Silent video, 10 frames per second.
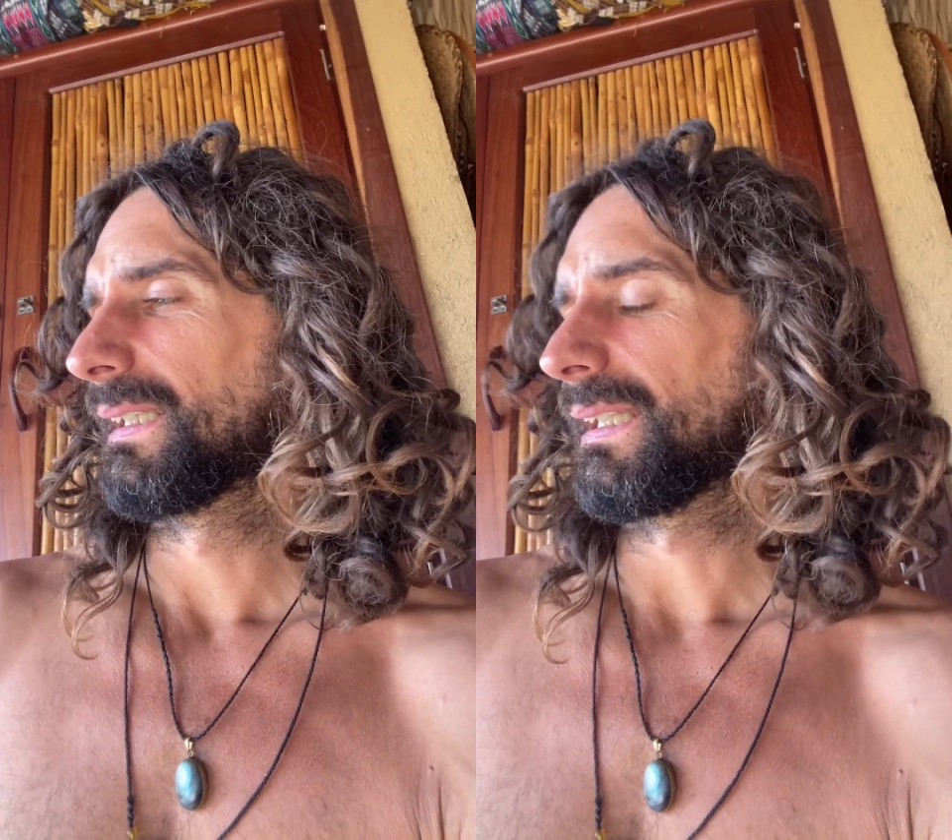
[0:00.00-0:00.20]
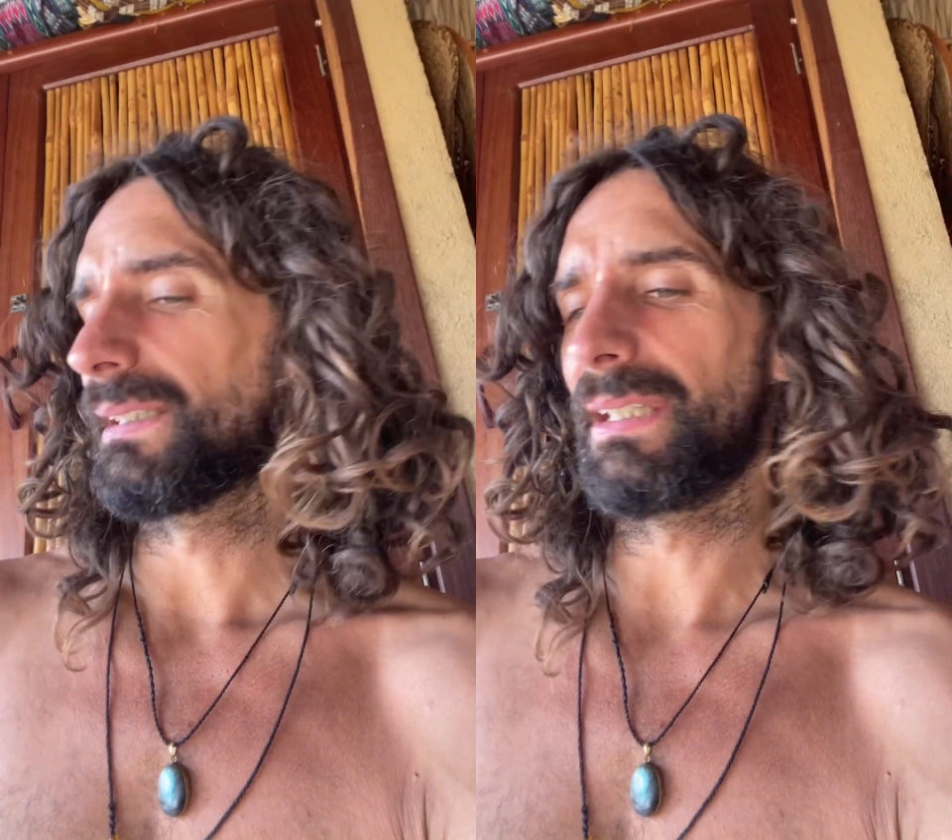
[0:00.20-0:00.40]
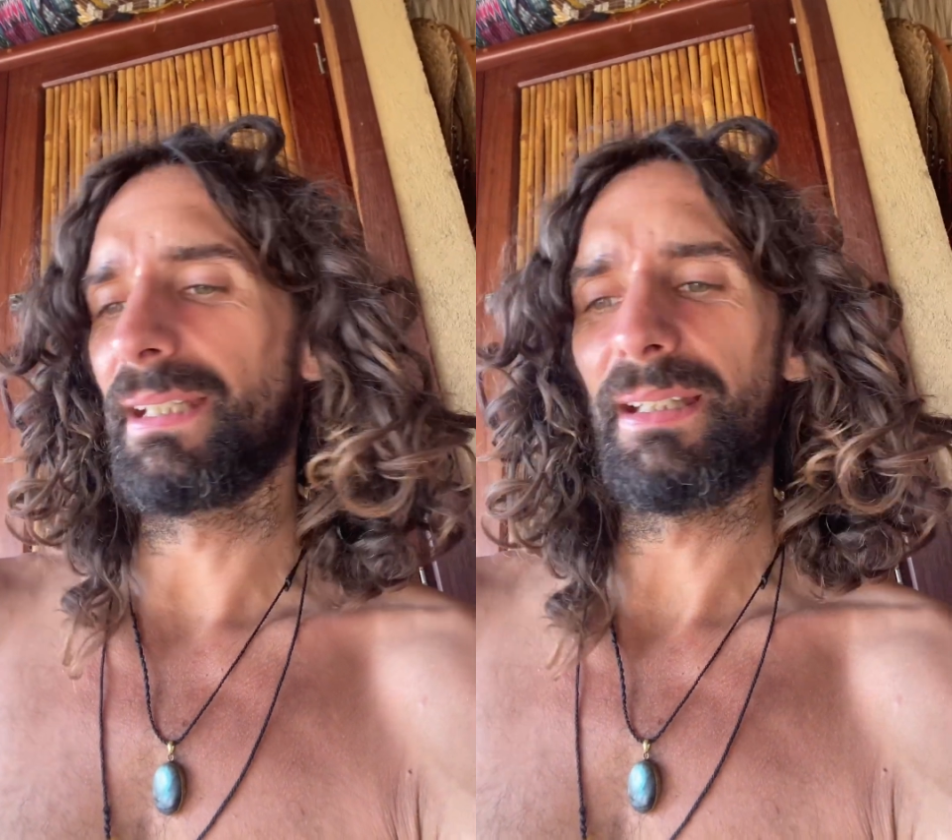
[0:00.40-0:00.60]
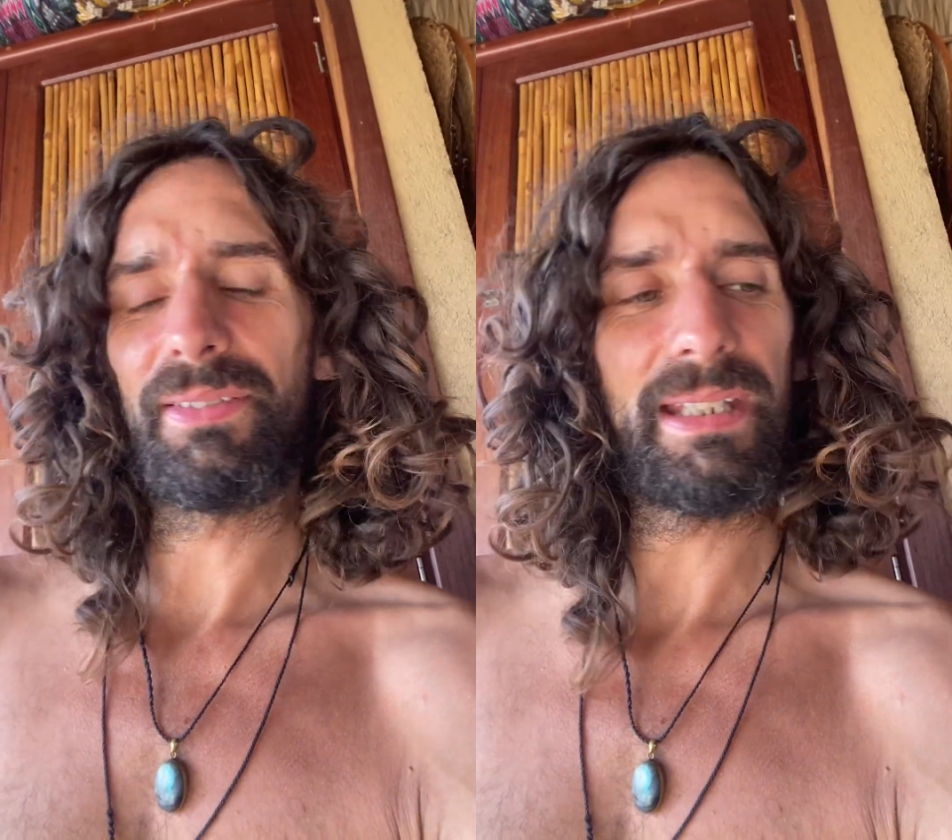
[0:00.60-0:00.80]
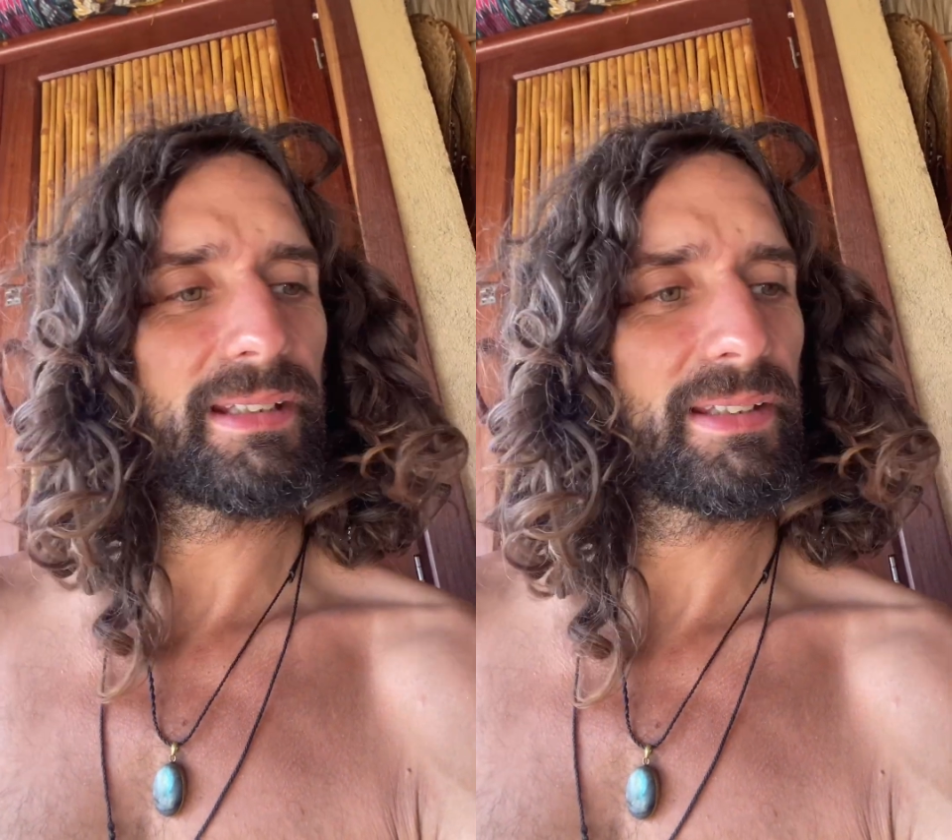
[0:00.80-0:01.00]
And then I've
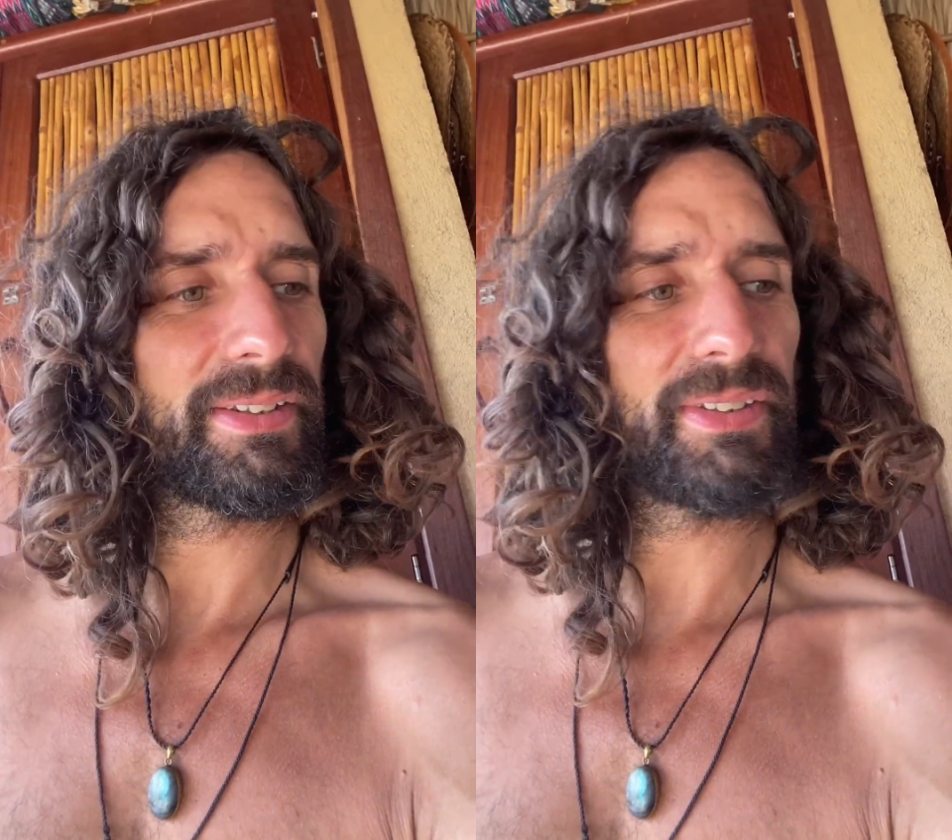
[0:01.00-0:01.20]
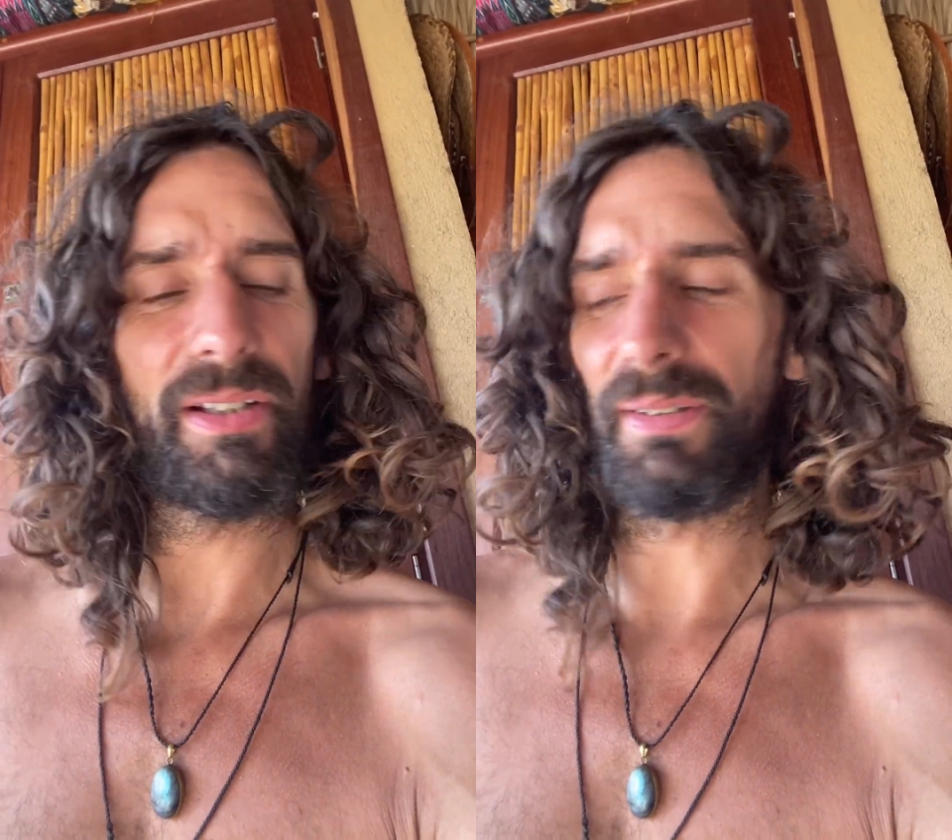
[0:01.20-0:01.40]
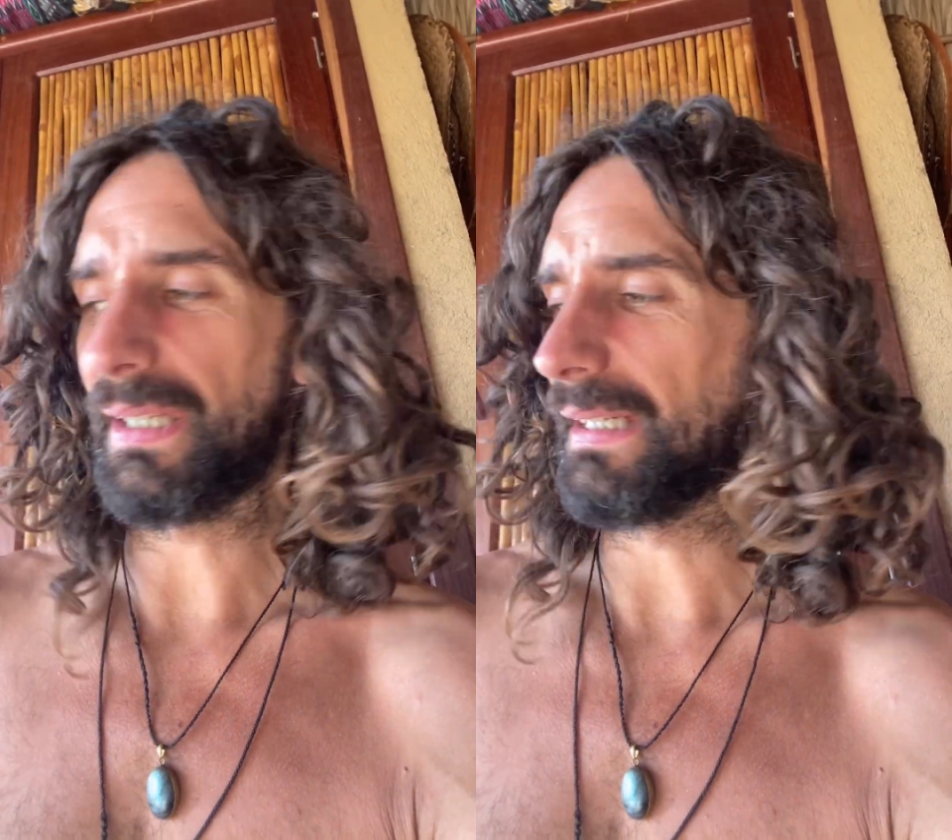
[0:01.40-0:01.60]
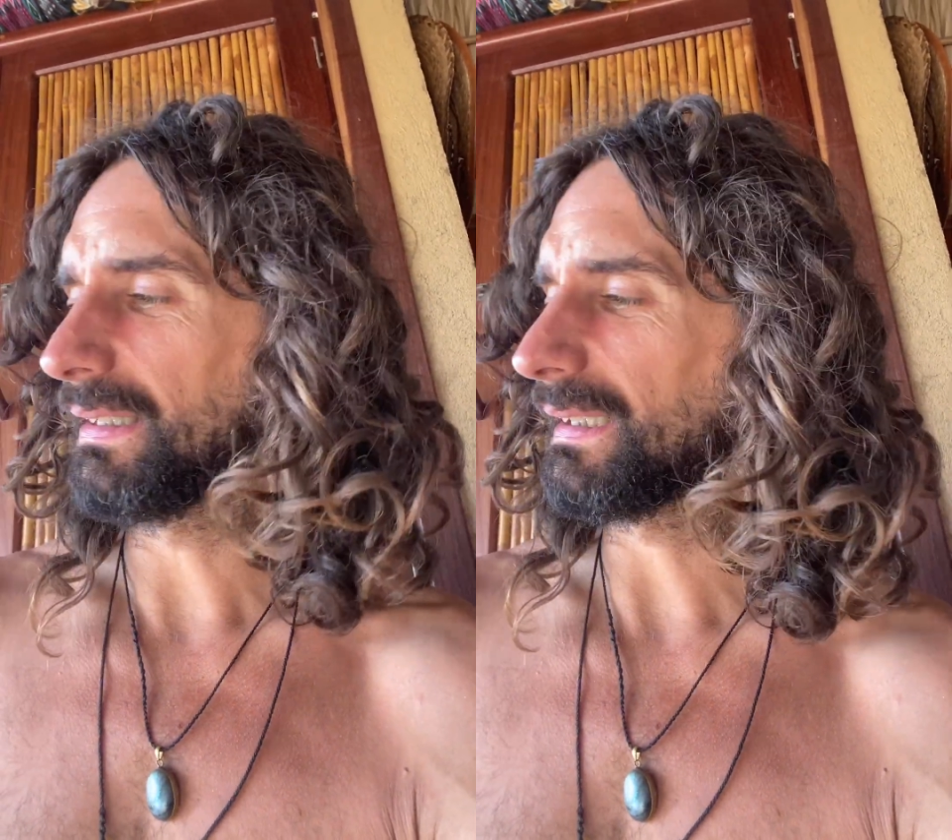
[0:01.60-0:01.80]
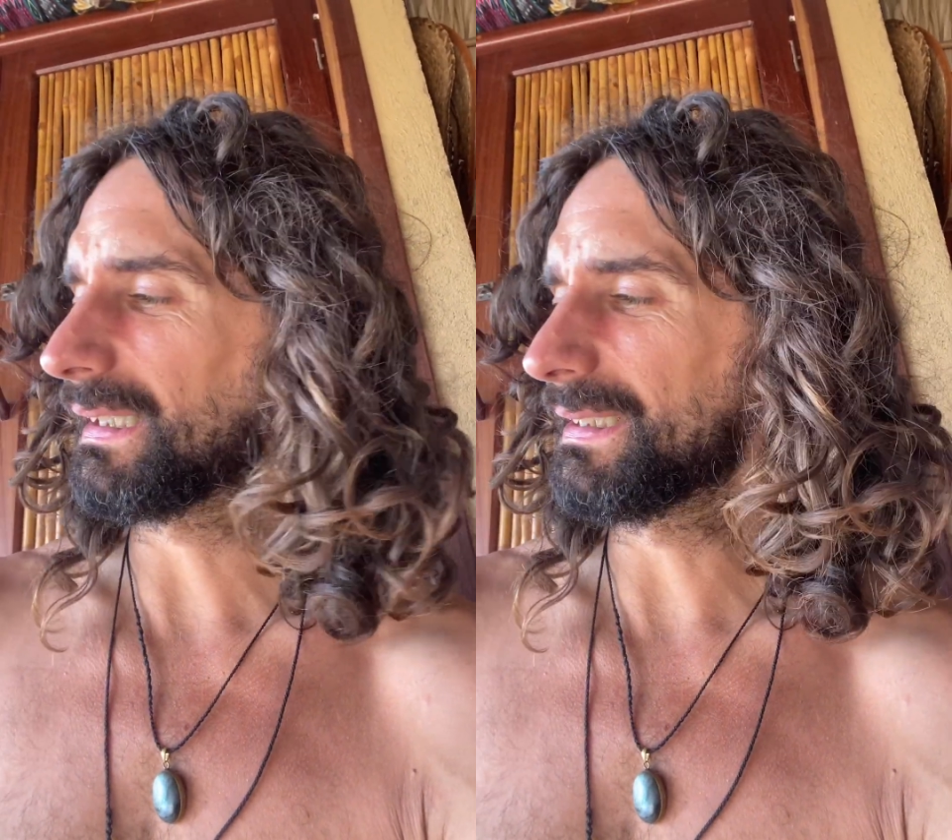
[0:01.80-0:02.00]
taken the salt out
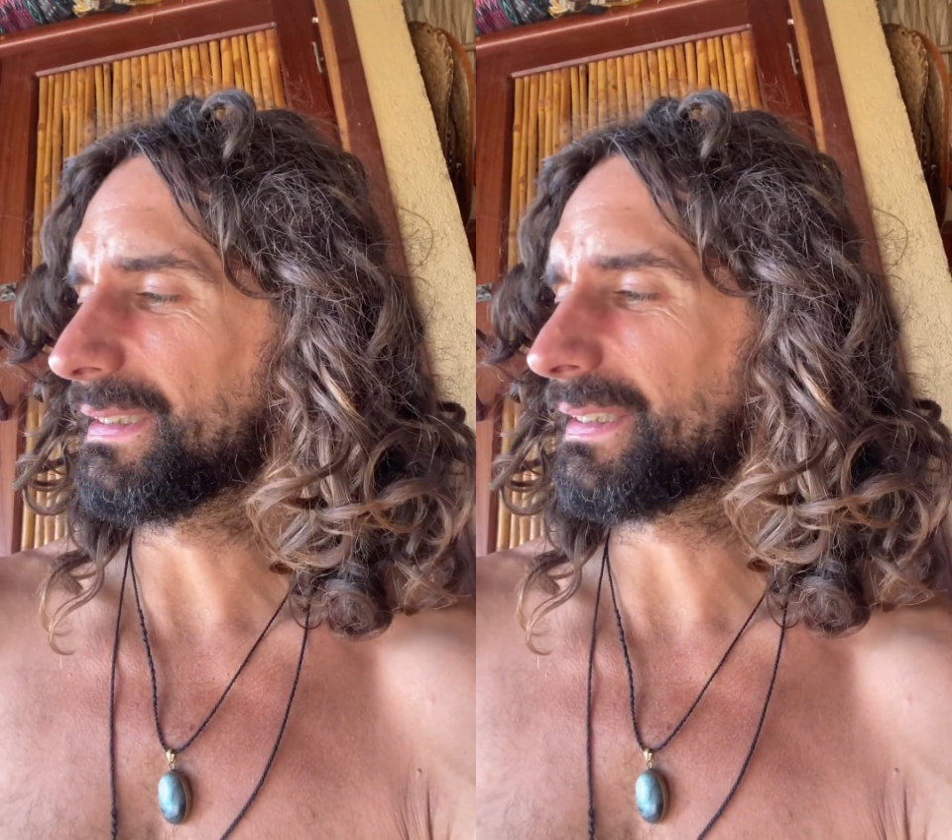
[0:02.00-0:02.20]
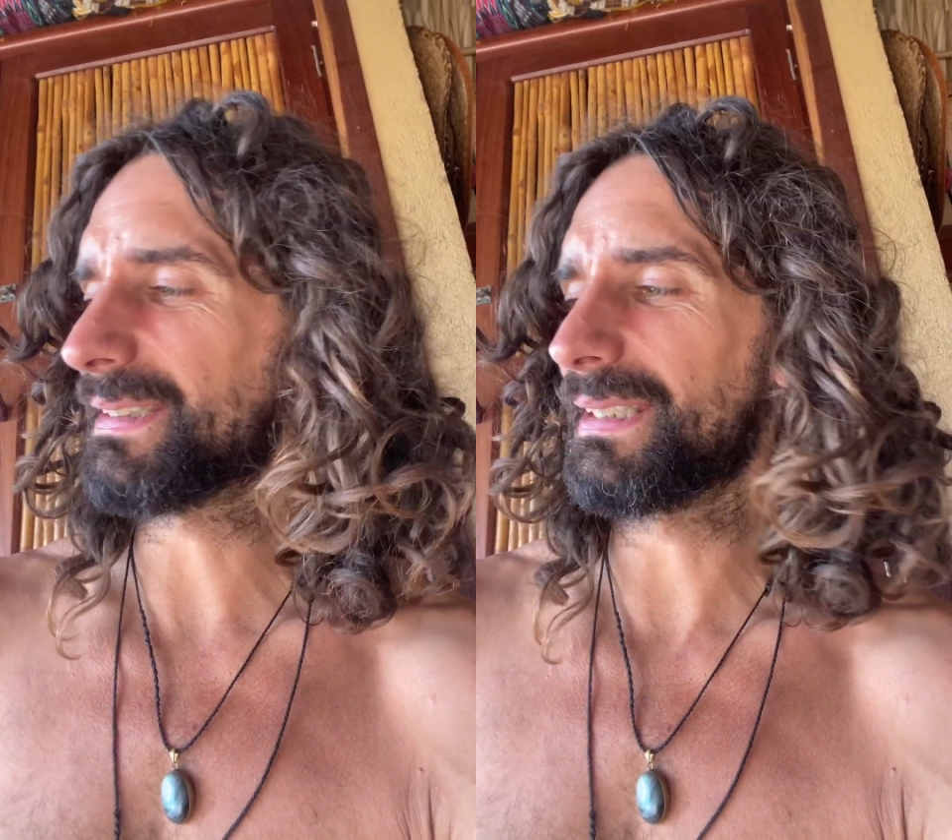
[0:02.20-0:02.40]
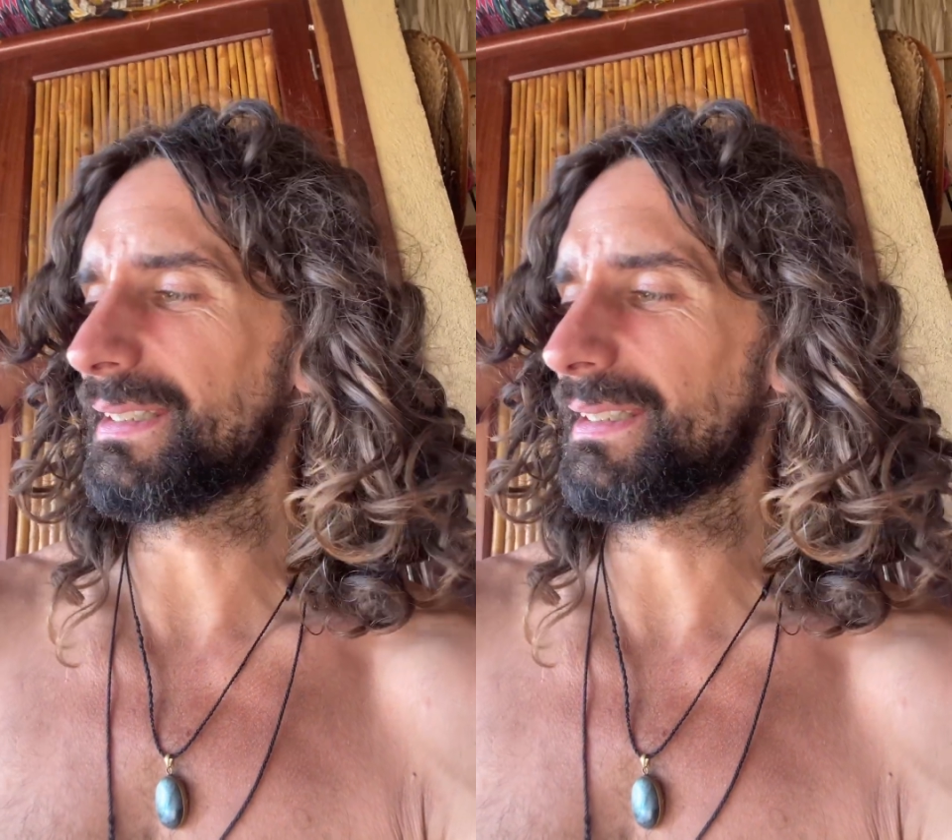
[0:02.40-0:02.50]
and cleaned the skin